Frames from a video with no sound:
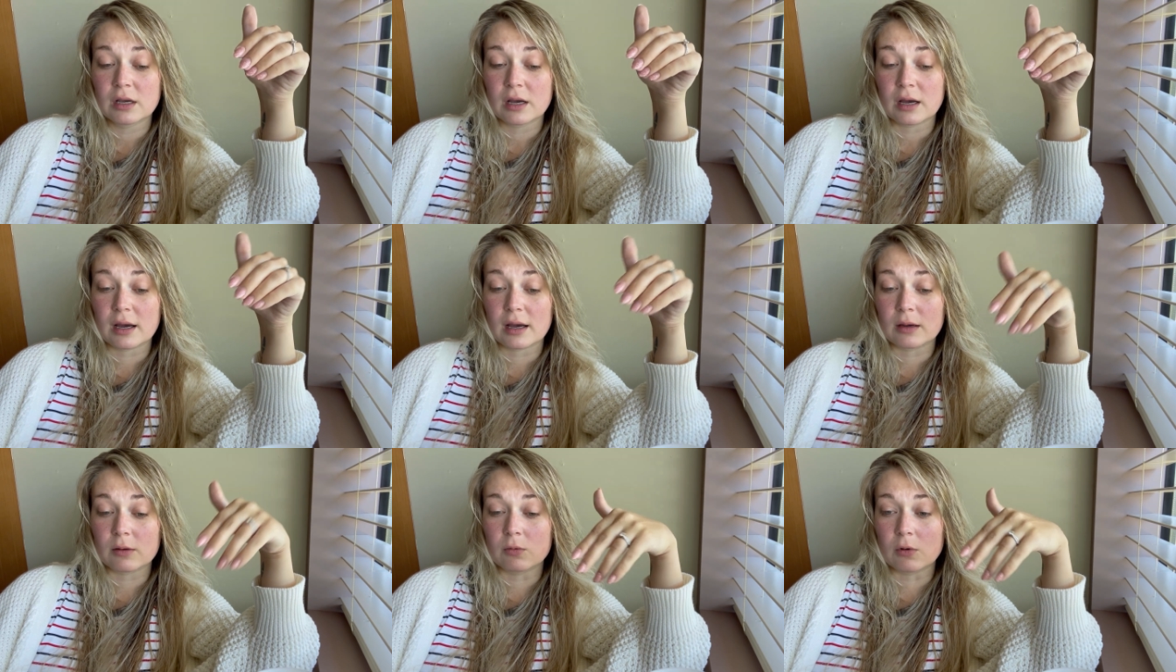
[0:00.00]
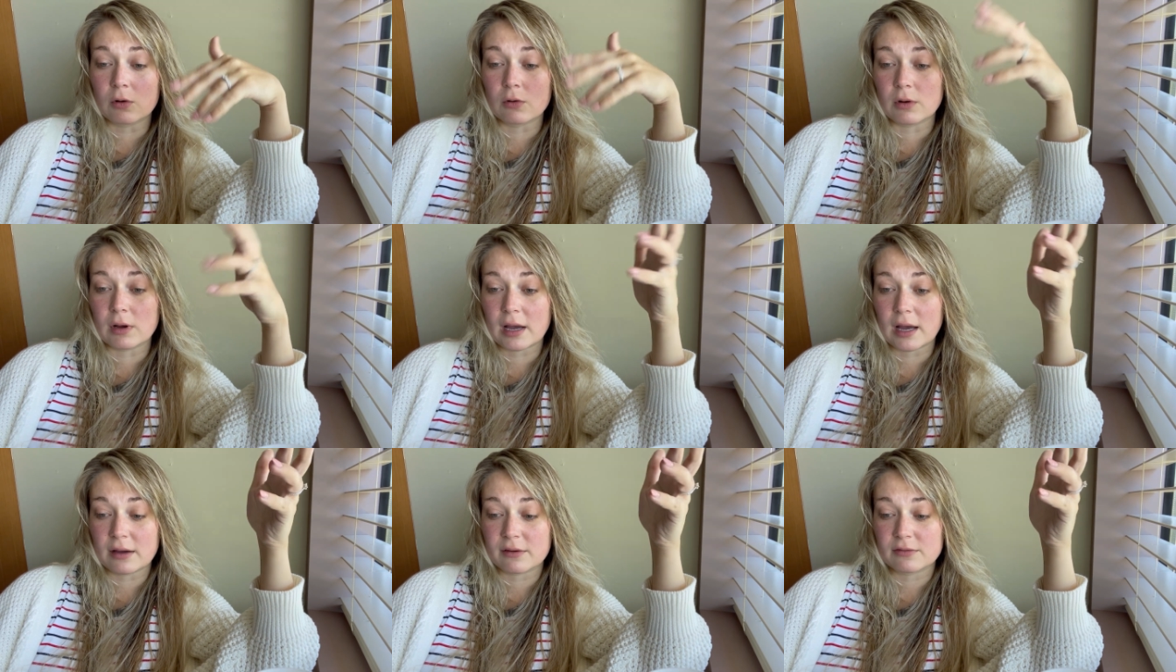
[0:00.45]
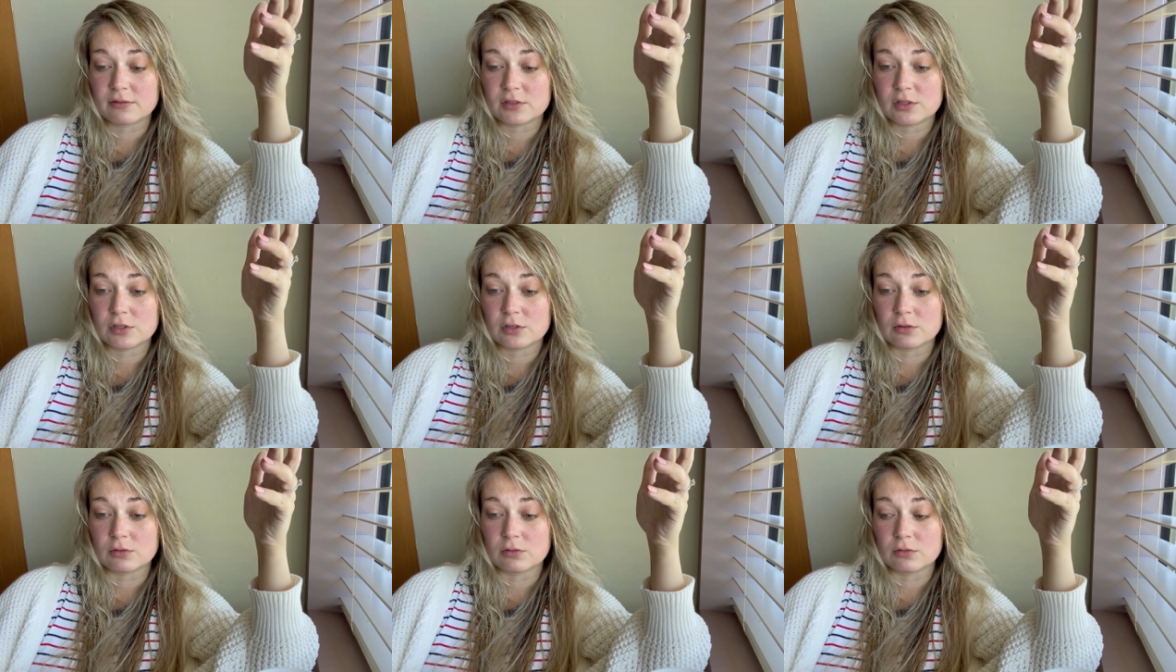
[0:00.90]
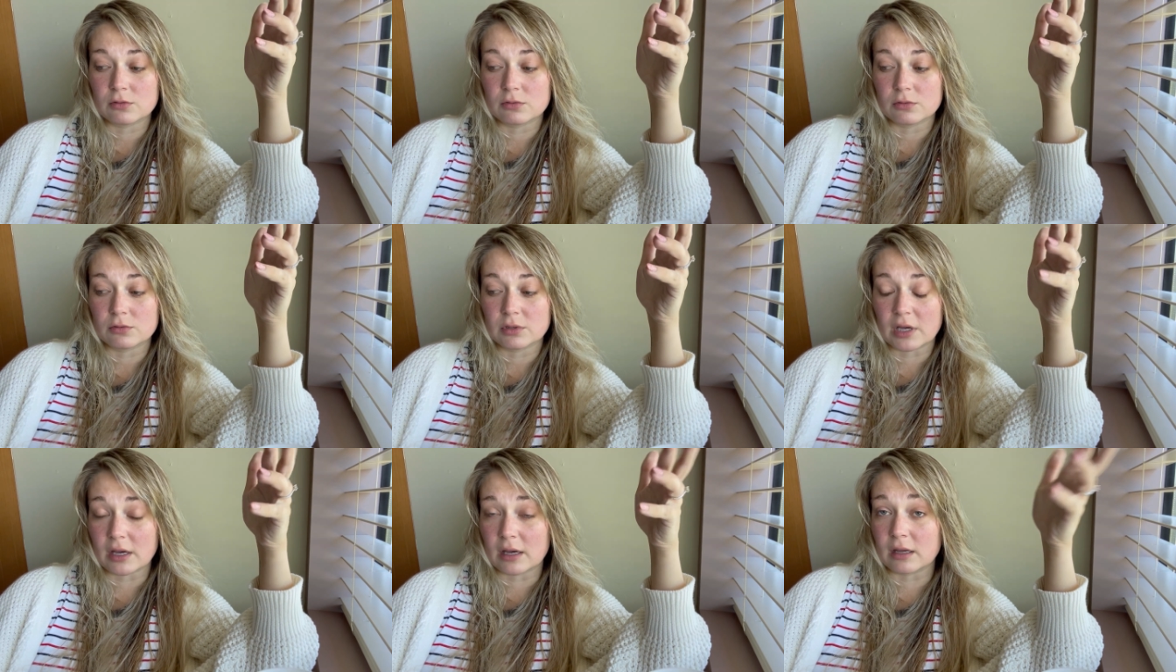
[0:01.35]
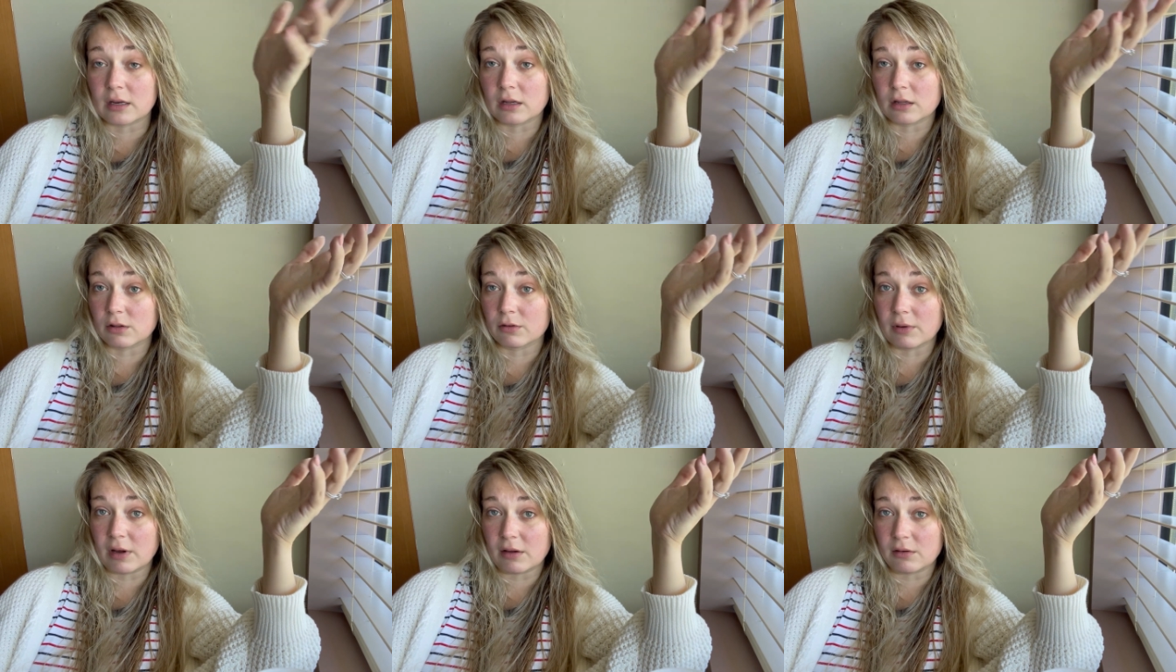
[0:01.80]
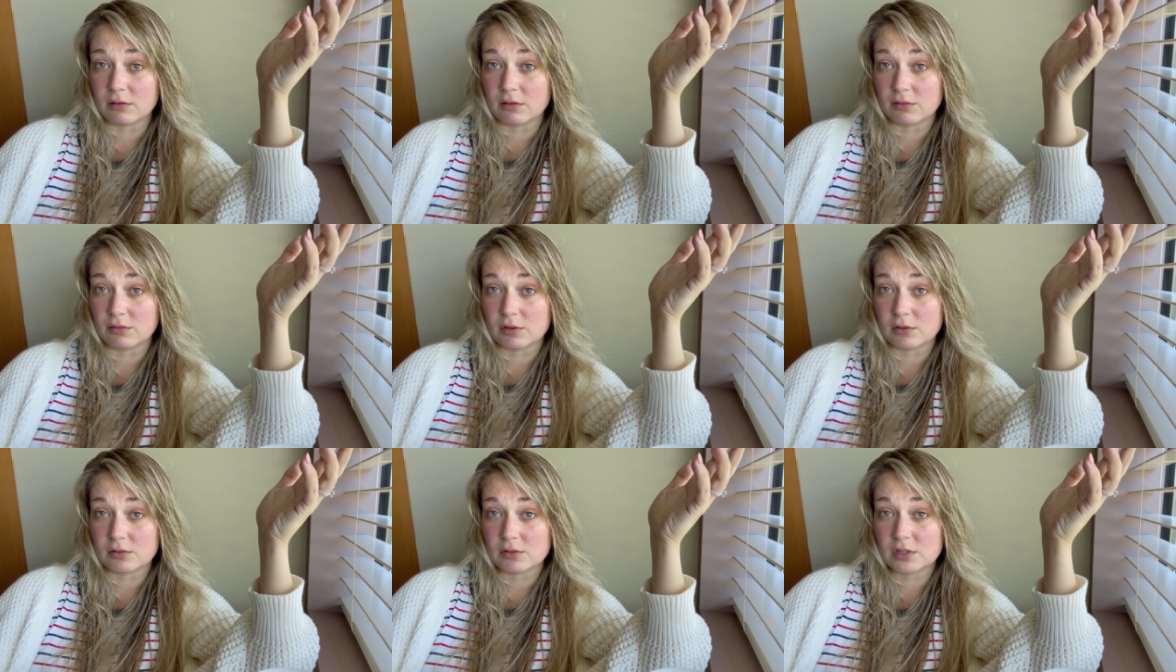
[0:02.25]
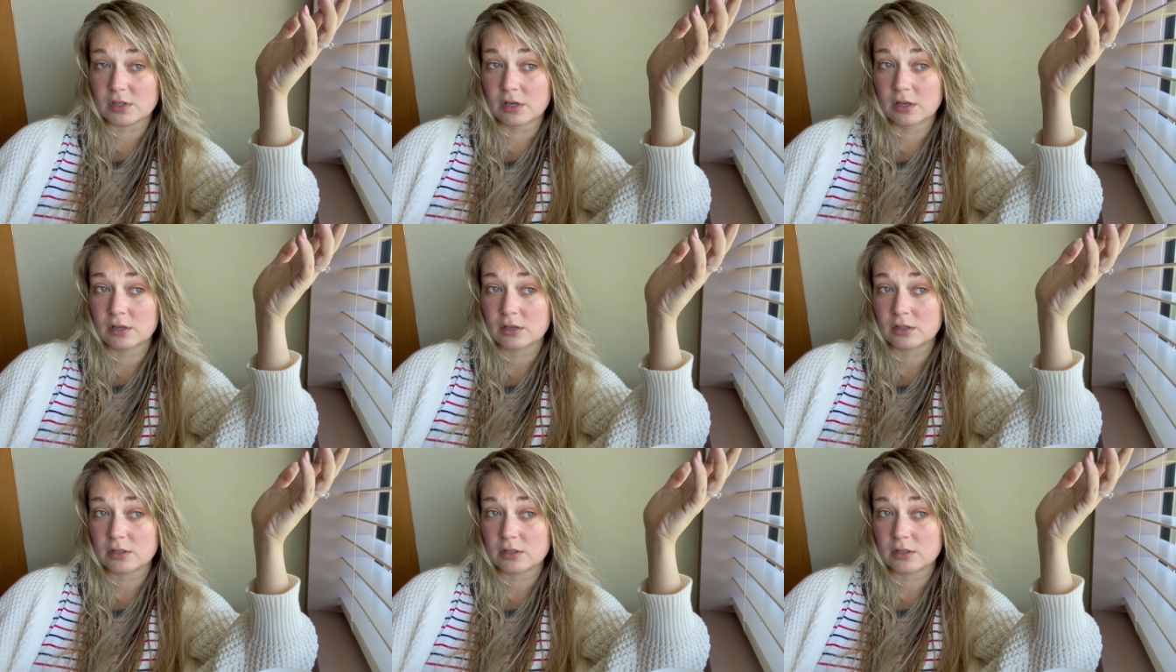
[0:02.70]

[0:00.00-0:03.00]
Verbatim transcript: I won't have to get another round of those.